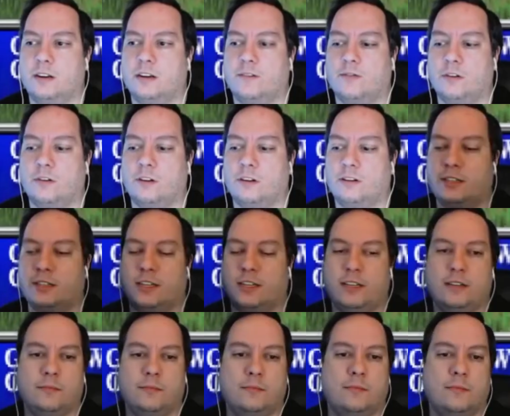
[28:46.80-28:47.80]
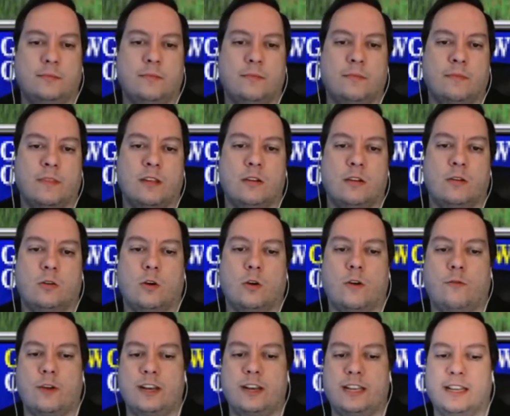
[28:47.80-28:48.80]
for a long time. Or
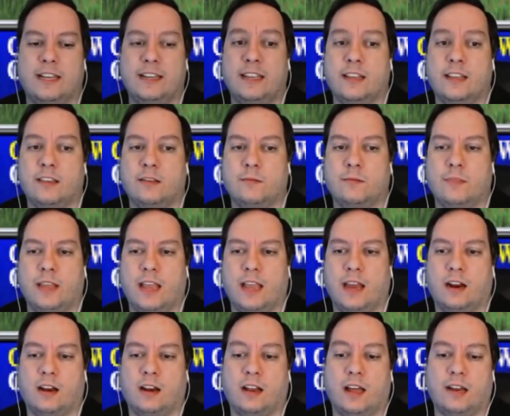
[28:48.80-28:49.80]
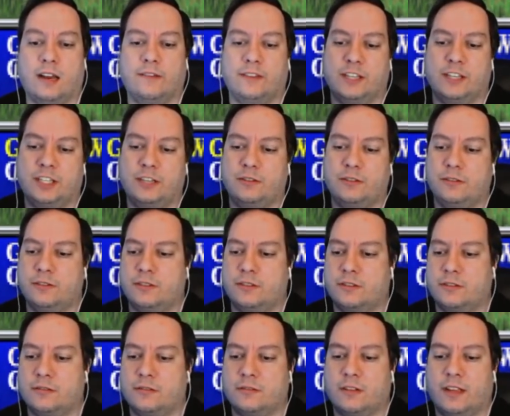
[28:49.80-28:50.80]
if we did get them, they had a lot of
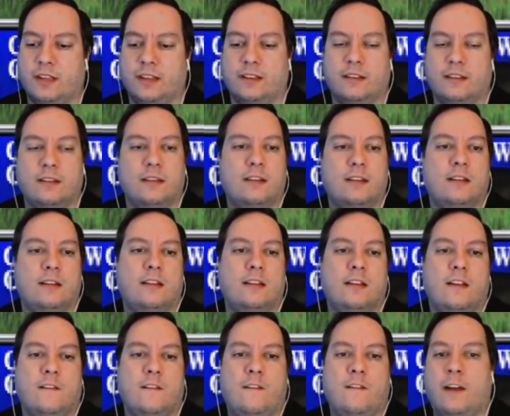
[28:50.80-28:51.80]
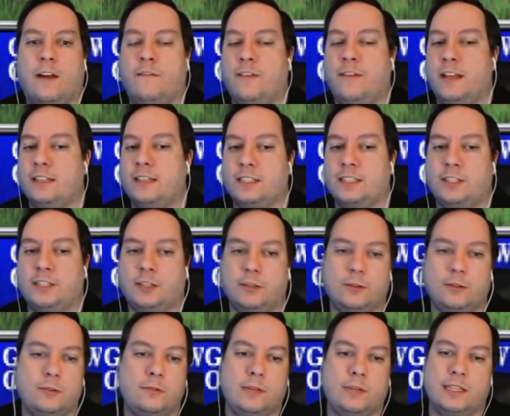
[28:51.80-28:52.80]
issues. Like, Final Fantasy
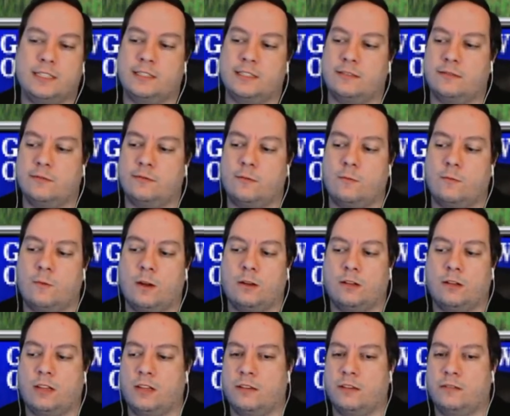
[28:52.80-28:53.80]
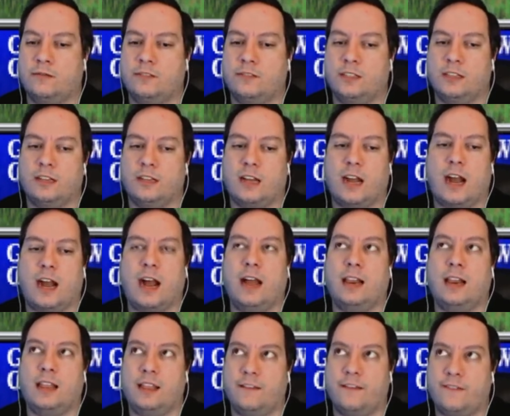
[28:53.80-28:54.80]
II isn't well loved. I
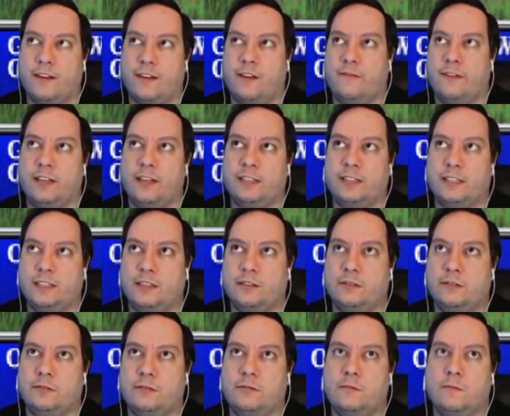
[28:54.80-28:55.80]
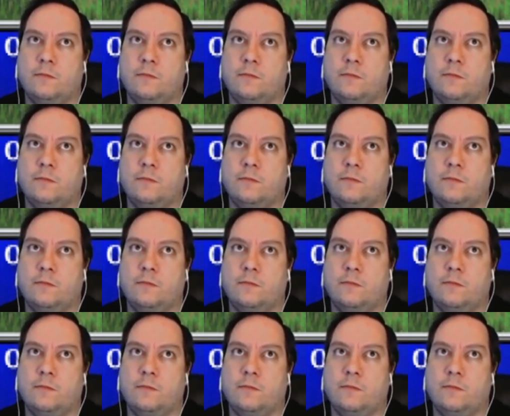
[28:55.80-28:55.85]
like Final Fantasy II,